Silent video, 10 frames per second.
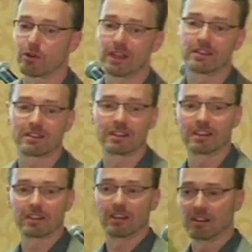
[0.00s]
CRADAs
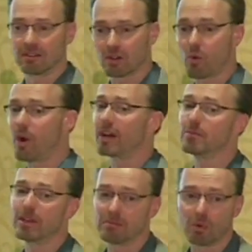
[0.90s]
quite a
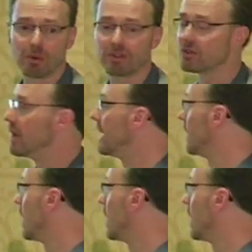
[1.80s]
bit more, so hang